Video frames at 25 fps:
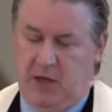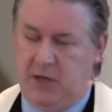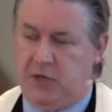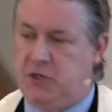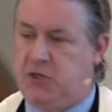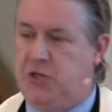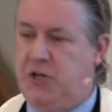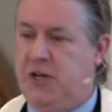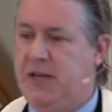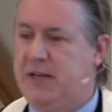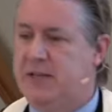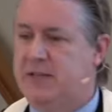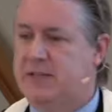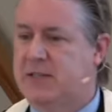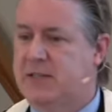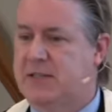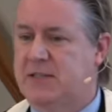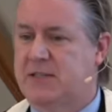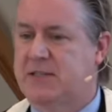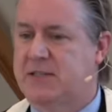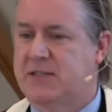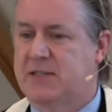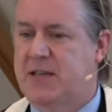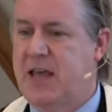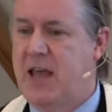
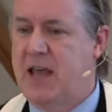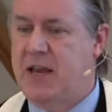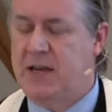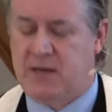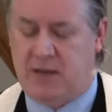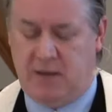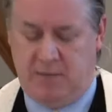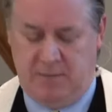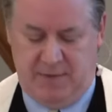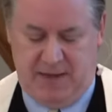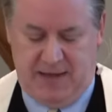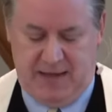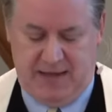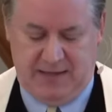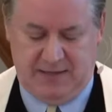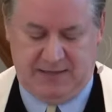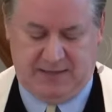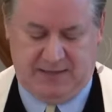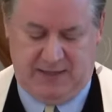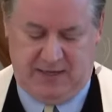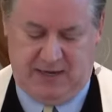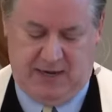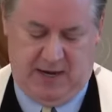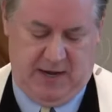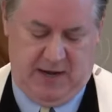Jesus' kingdom
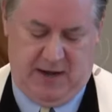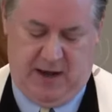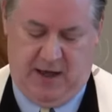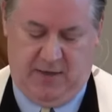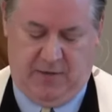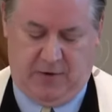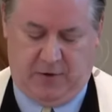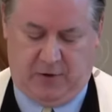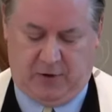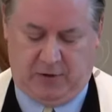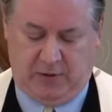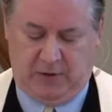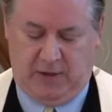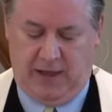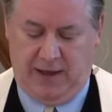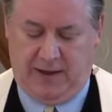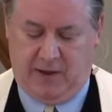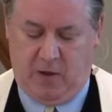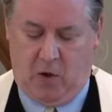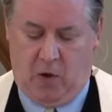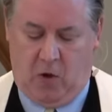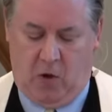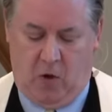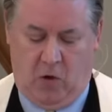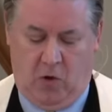isn't another like
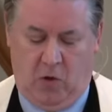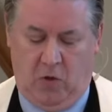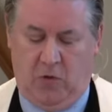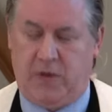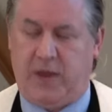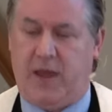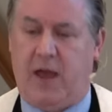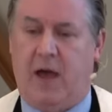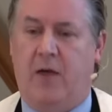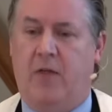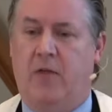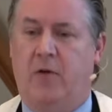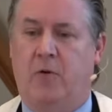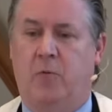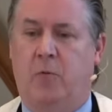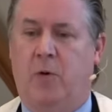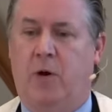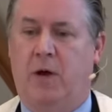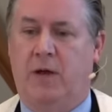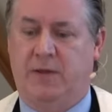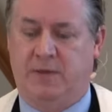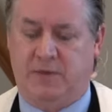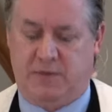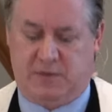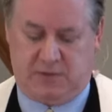all the other
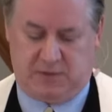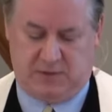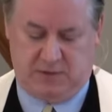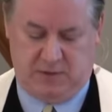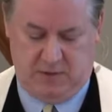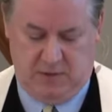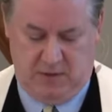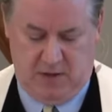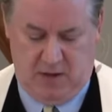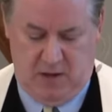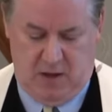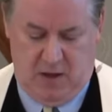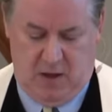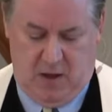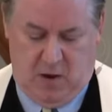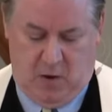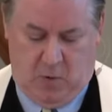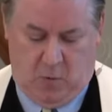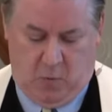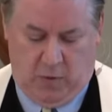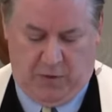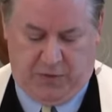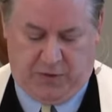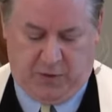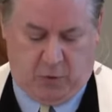ones
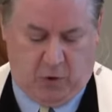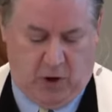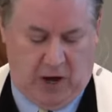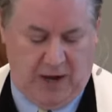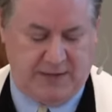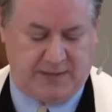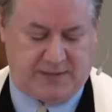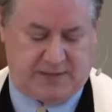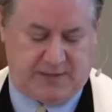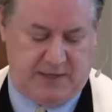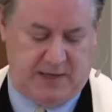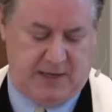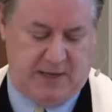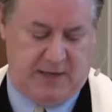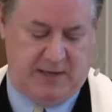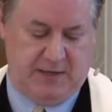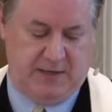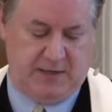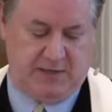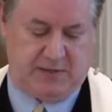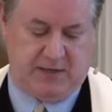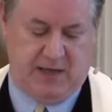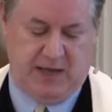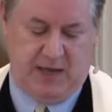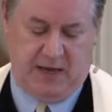with
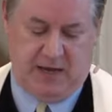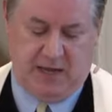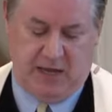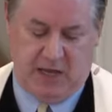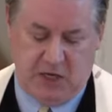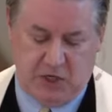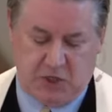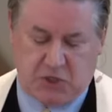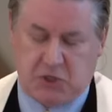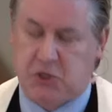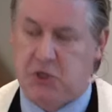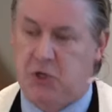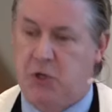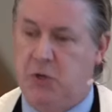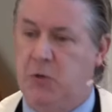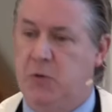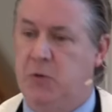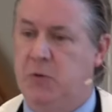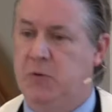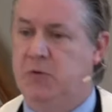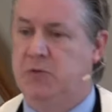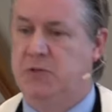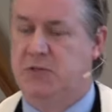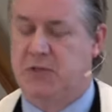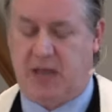crises and
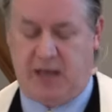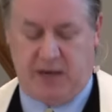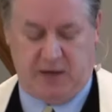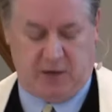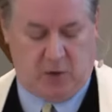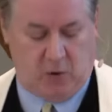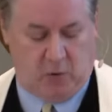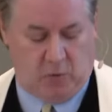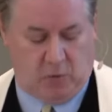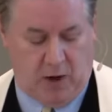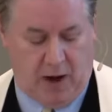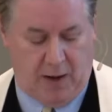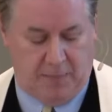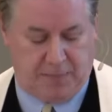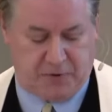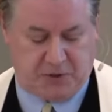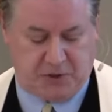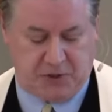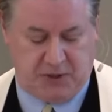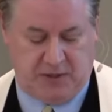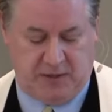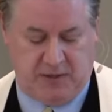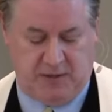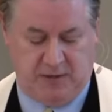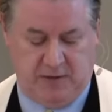issues and
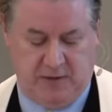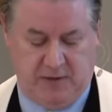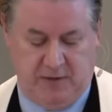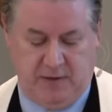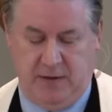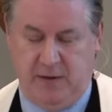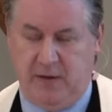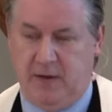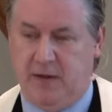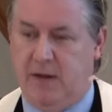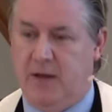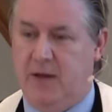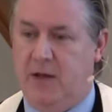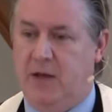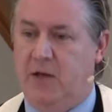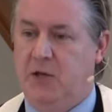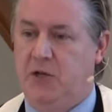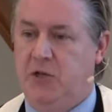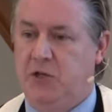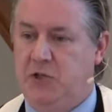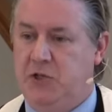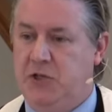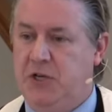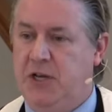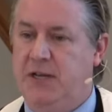corruption.
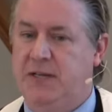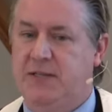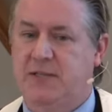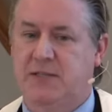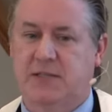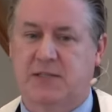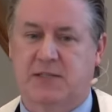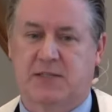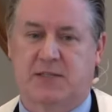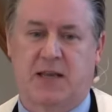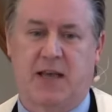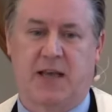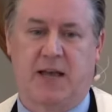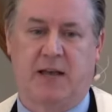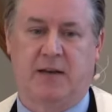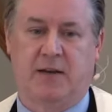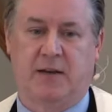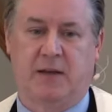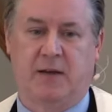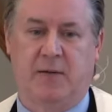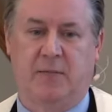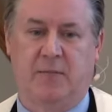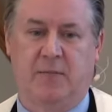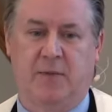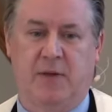Jesus'
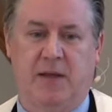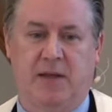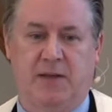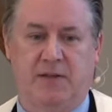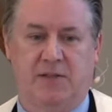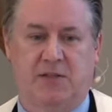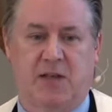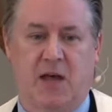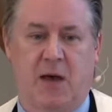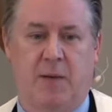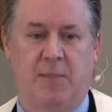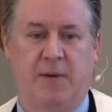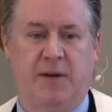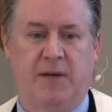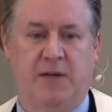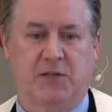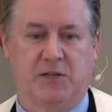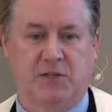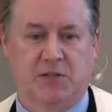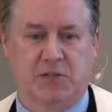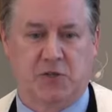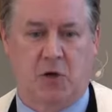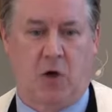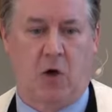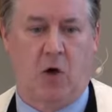kingdom is coming to
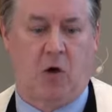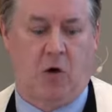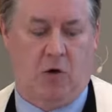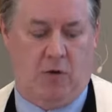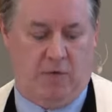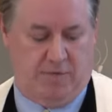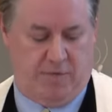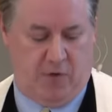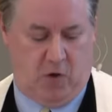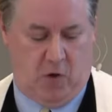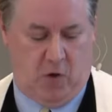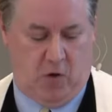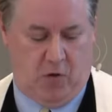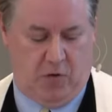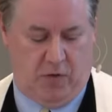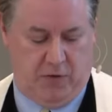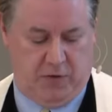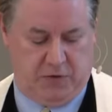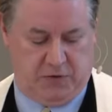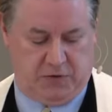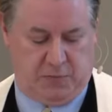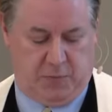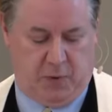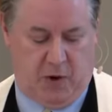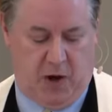solve all
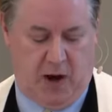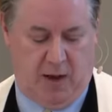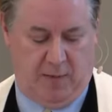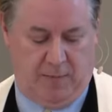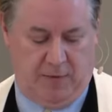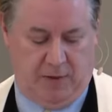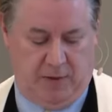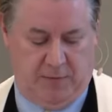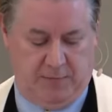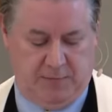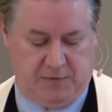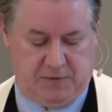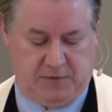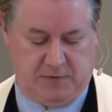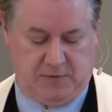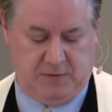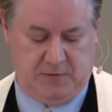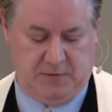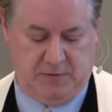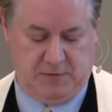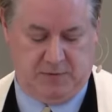those problems.